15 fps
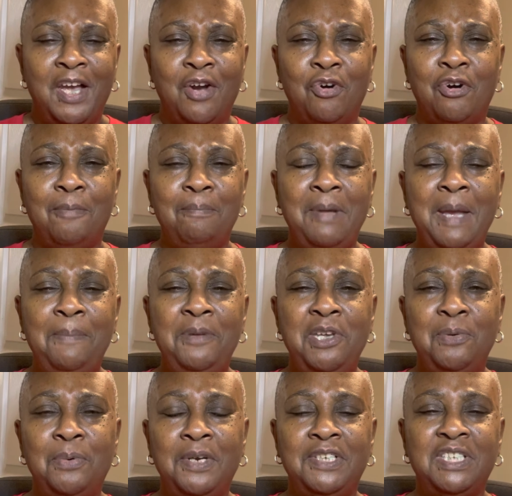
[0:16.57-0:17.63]
or maybe
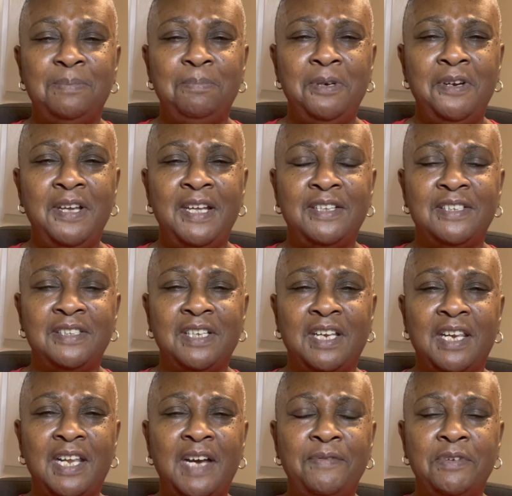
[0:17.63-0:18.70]
you experienced the
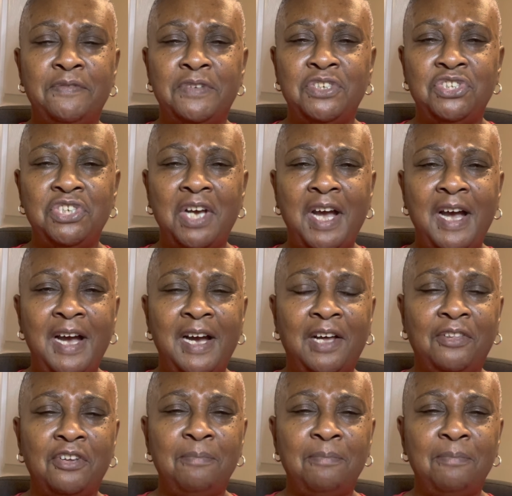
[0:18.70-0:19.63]
love of a child,